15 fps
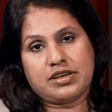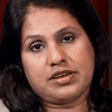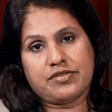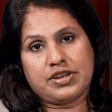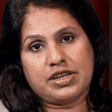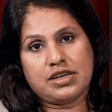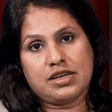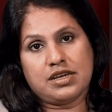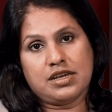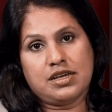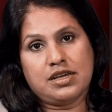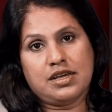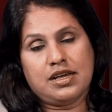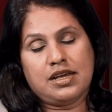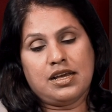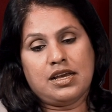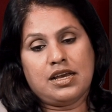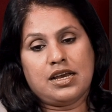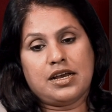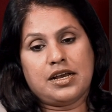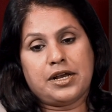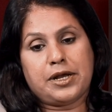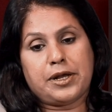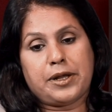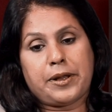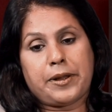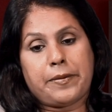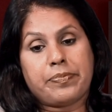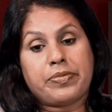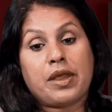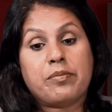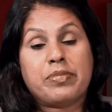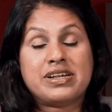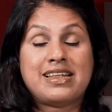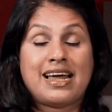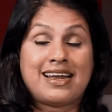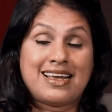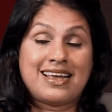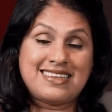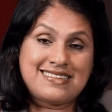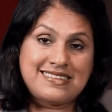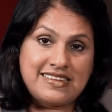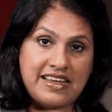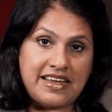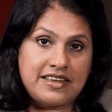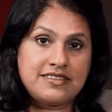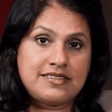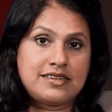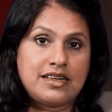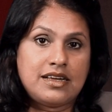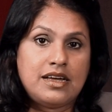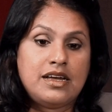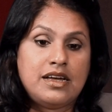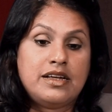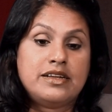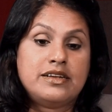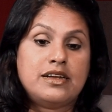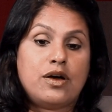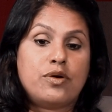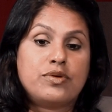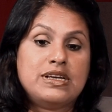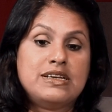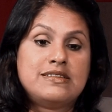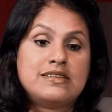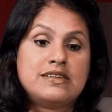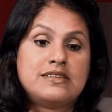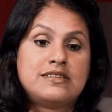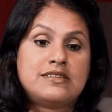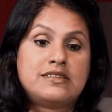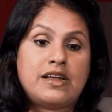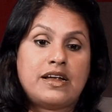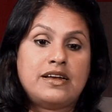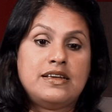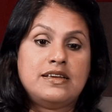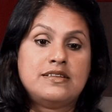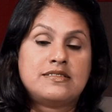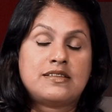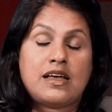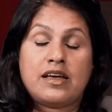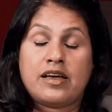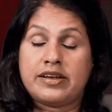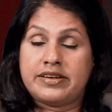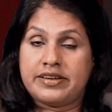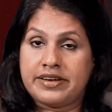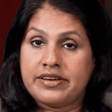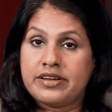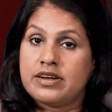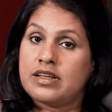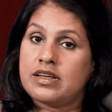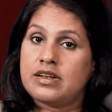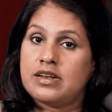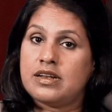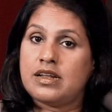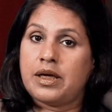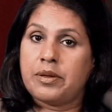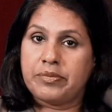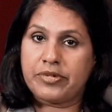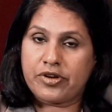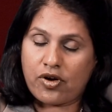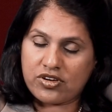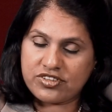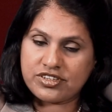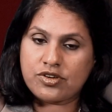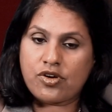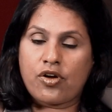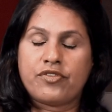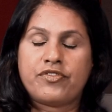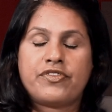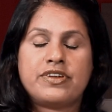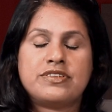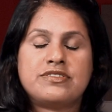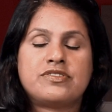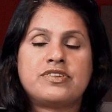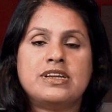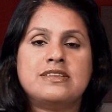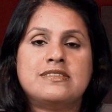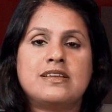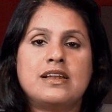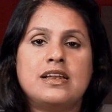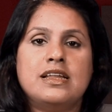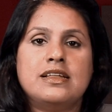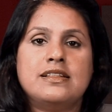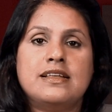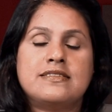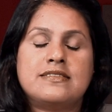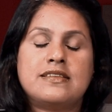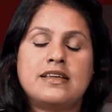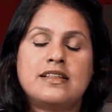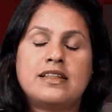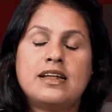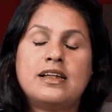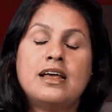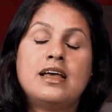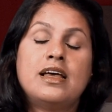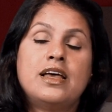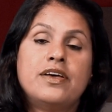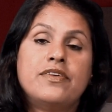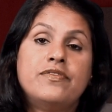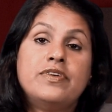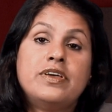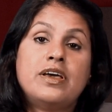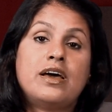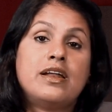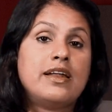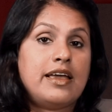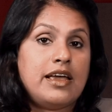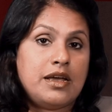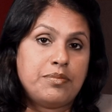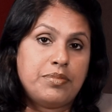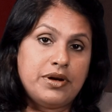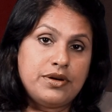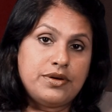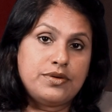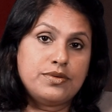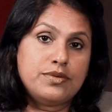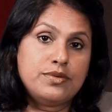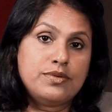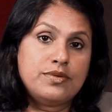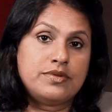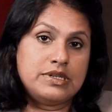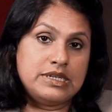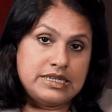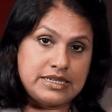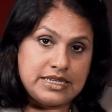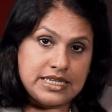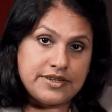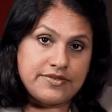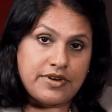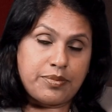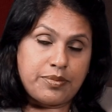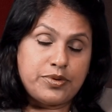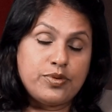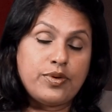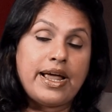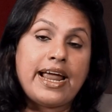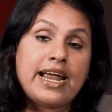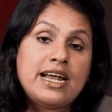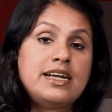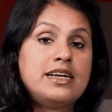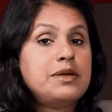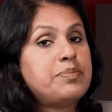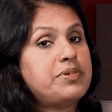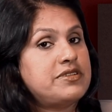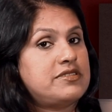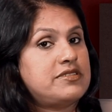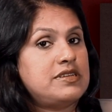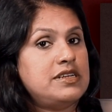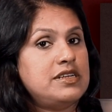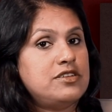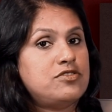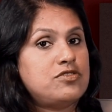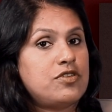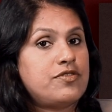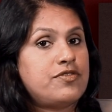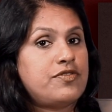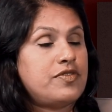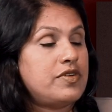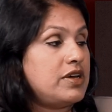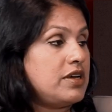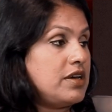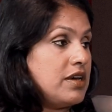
recovery. But that has changed. Now, recent studies, I attended an embryology conference recently, they say that we are able to retrieve up to 80% of